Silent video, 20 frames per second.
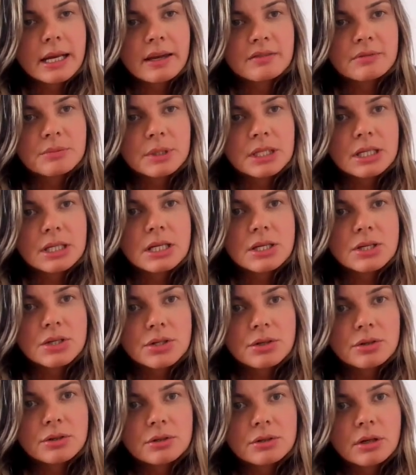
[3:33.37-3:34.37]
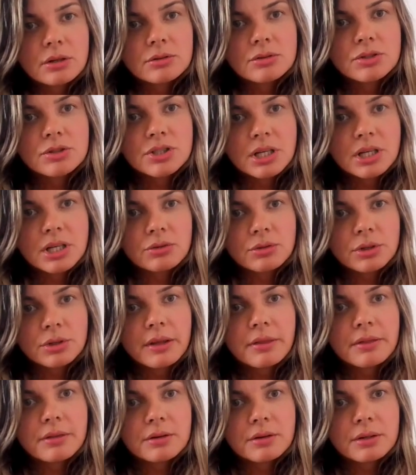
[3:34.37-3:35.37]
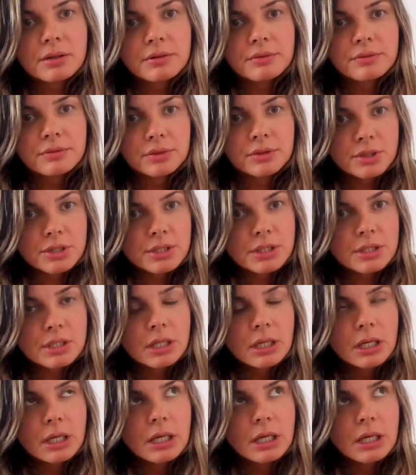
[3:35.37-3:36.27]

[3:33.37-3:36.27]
have been issued on January 31st